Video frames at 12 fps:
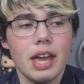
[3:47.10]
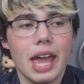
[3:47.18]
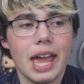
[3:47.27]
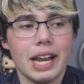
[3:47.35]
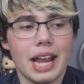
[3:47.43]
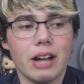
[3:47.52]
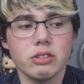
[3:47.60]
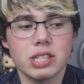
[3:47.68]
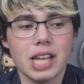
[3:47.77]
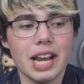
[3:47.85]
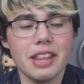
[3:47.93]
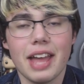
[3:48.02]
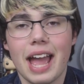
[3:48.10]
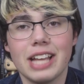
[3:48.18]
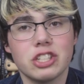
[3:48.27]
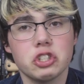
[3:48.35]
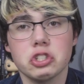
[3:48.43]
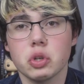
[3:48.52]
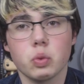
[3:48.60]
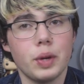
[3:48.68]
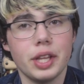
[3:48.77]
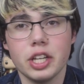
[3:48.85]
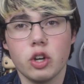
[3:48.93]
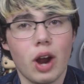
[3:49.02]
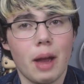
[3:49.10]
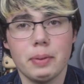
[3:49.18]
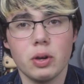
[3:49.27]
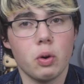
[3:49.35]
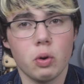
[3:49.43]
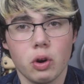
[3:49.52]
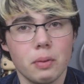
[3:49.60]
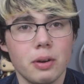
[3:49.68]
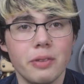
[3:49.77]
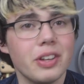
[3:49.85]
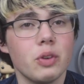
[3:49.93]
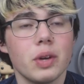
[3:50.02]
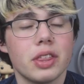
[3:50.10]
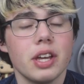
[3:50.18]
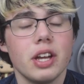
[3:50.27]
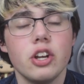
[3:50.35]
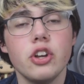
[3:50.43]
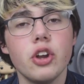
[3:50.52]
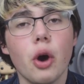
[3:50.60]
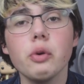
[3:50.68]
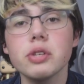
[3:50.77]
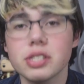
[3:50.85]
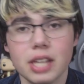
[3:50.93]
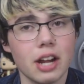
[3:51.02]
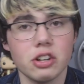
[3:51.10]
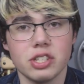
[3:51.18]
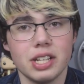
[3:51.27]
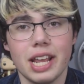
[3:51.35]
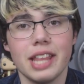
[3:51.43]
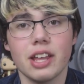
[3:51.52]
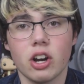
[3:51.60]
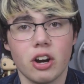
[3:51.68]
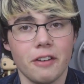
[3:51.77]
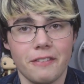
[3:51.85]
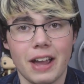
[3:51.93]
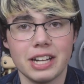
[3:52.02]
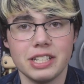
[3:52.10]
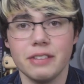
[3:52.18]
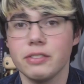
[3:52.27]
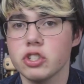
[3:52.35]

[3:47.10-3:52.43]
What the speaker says: And outside of that, it's just a really crappy horror movie with no scares in it that are effective.